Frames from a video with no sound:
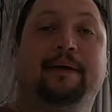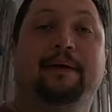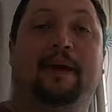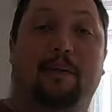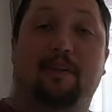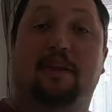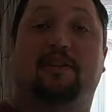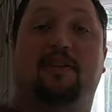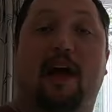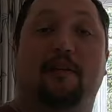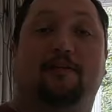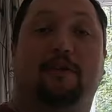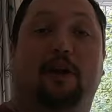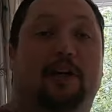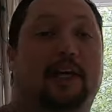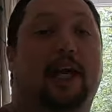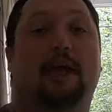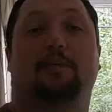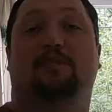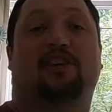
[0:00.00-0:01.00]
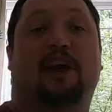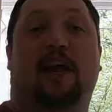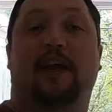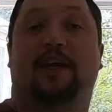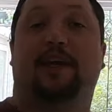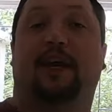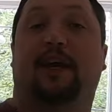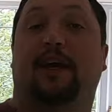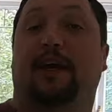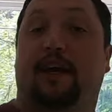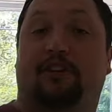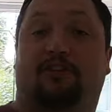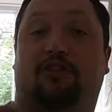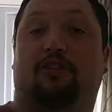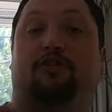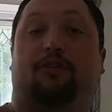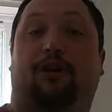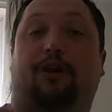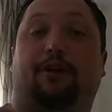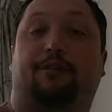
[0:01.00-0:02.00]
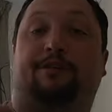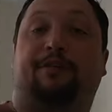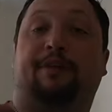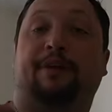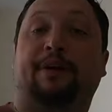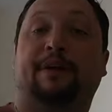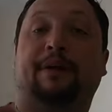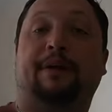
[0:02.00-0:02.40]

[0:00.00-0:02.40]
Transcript: I'm the devil. I keep telling you, it's the truth.